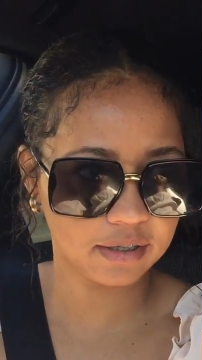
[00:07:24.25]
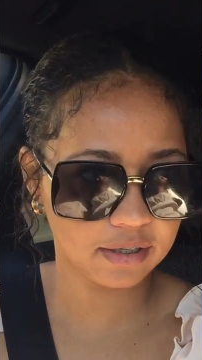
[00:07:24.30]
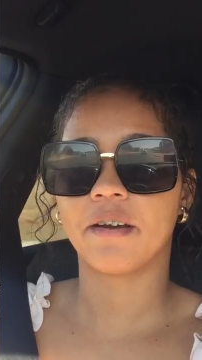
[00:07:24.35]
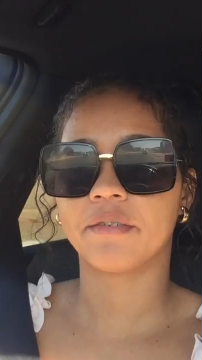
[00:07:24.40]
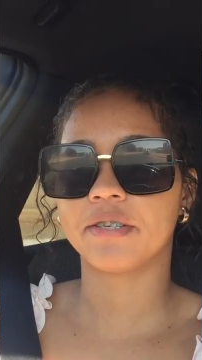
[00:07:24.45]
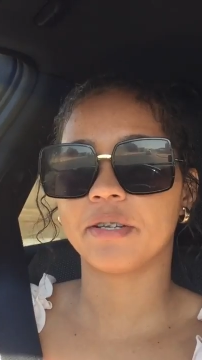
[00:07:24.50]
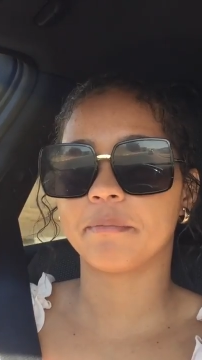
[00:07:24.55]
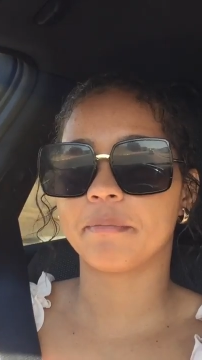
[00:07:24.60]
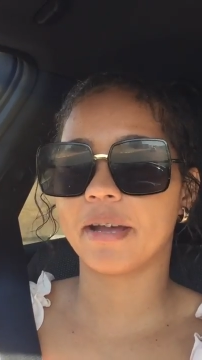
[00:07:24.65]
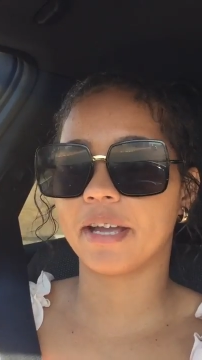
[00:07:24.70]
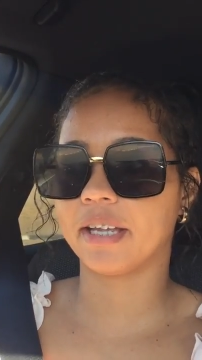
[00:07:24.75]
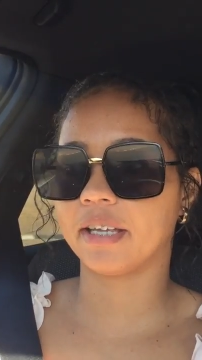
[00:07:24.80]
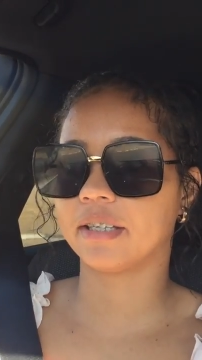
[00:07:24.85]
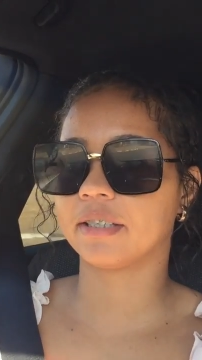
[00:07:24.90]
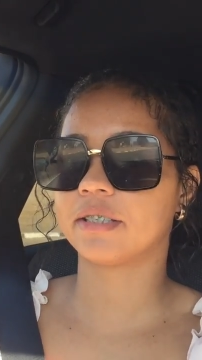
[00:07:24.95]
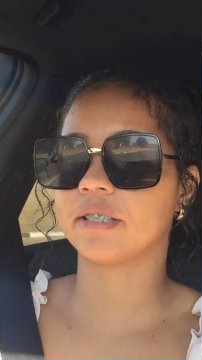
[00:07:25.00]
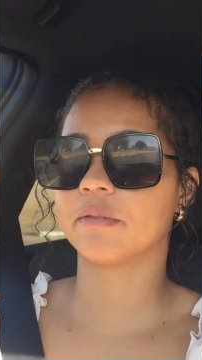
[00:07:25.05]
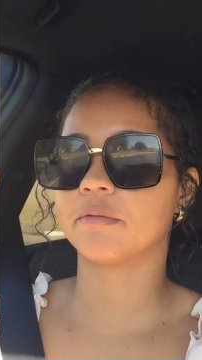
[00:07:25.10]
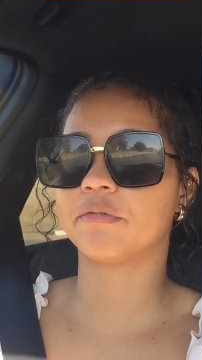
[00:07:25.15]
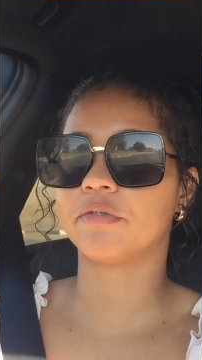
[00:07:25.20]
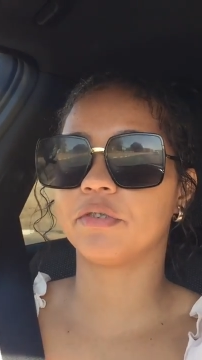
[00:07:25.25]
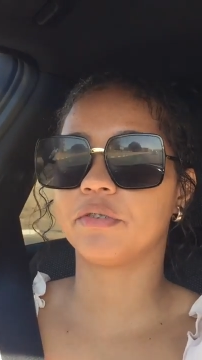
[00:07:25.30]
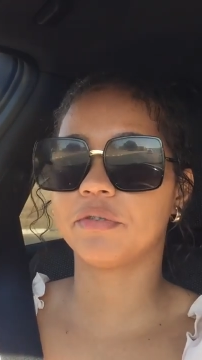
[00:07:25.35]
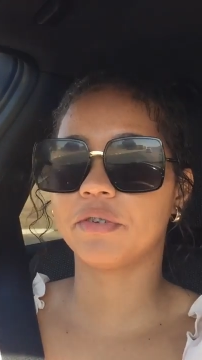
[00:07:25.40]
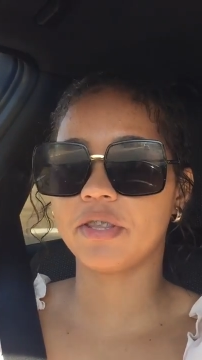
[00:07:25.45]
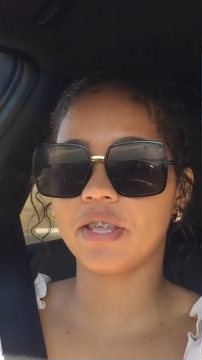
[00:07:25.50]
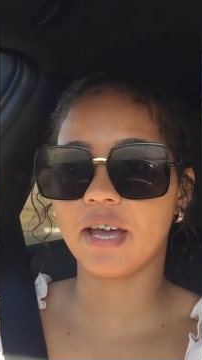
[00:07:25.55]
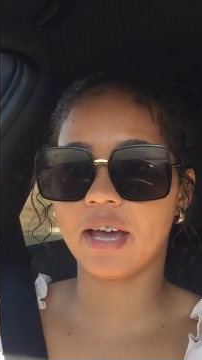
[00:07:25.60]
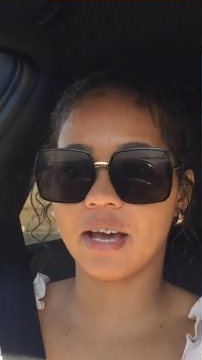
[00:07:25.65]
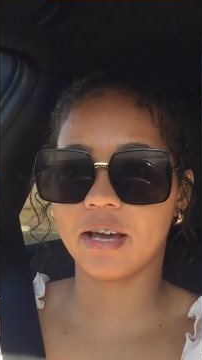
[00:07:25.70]
After buying some food
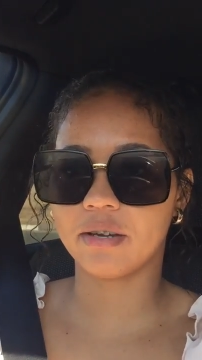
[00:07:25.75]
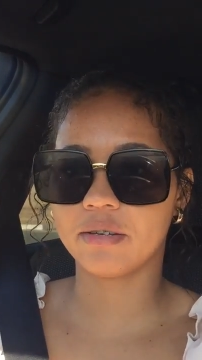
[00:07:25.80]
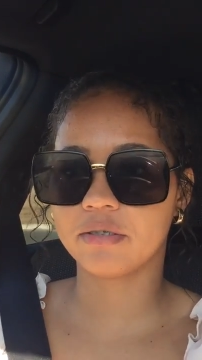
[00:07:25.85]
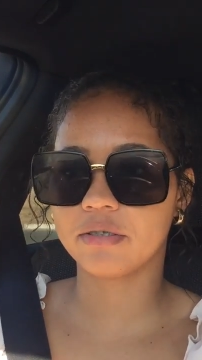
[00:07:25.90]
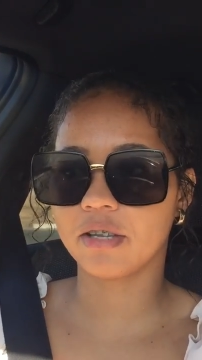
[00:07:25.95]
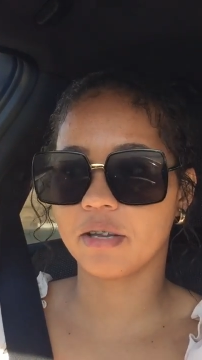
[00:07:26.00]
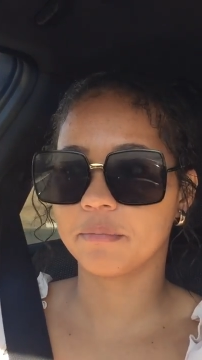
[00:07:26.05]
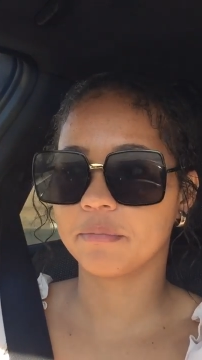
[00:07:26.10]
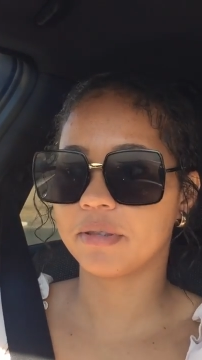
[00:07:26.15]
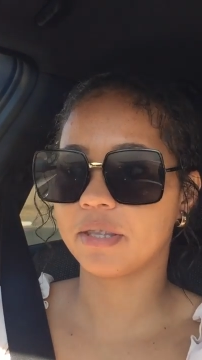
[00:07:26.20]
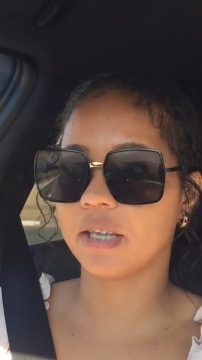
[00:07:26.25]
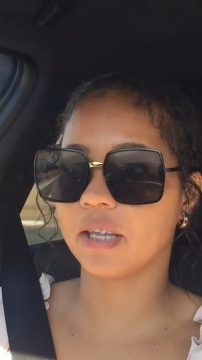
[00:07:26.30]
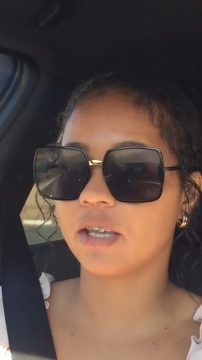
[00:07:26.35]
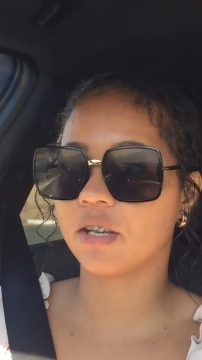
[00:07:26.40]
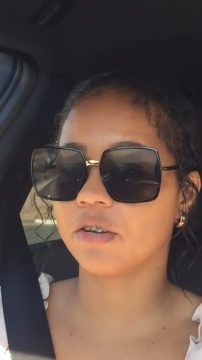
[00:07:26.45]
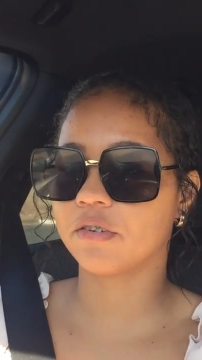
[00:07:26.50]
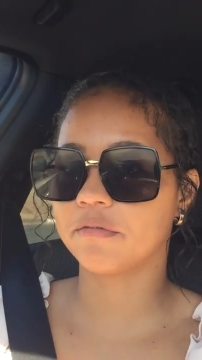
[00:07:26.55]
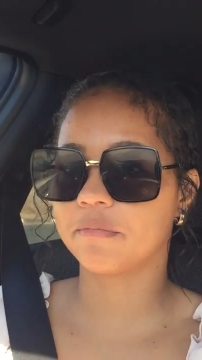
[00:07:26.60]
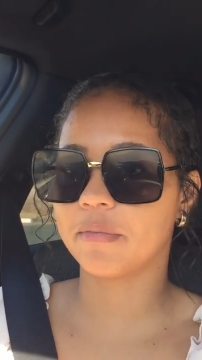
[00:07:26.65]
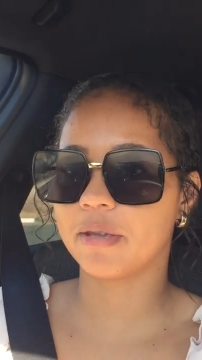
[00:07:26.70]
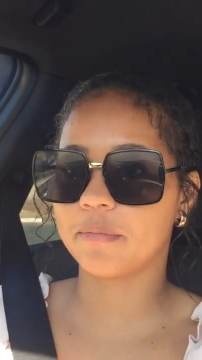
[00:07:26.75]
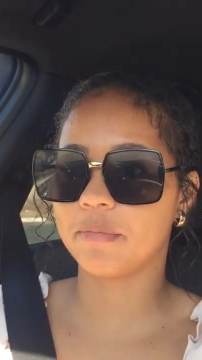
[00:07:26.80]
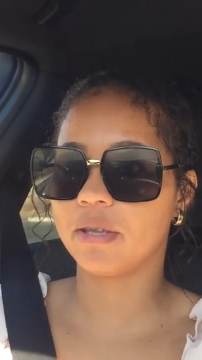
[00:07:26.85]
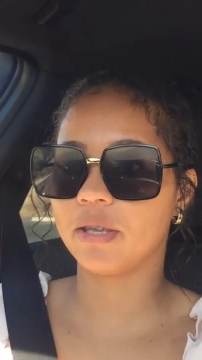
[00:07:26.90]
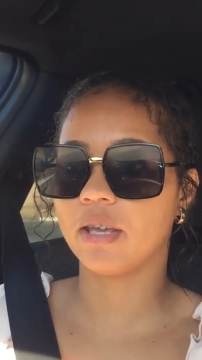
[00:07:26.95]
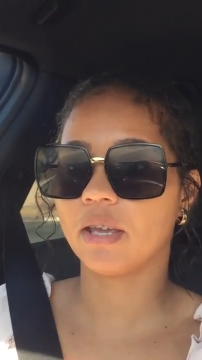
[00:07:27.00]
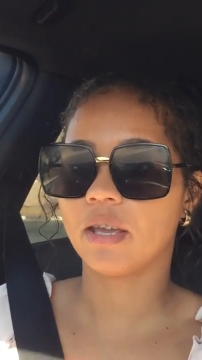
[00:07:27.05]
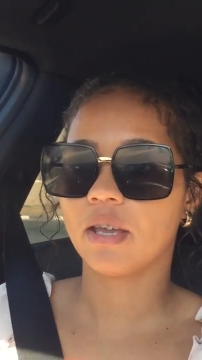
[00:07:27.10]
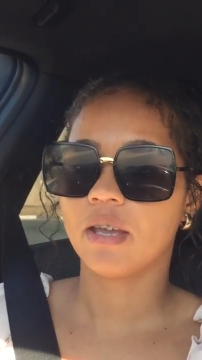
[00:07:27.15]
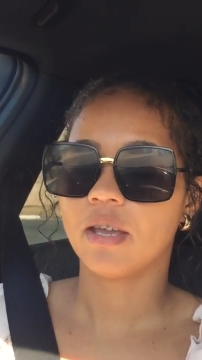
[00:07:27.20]
for the house, I'm thinking of
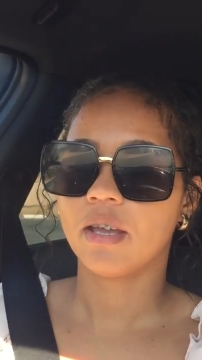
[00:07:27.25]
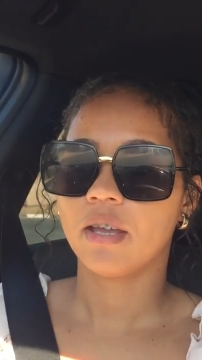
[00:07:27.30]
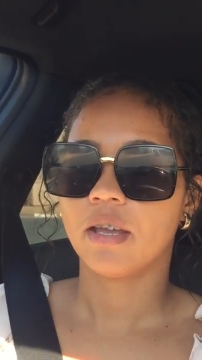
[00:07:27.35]
maybe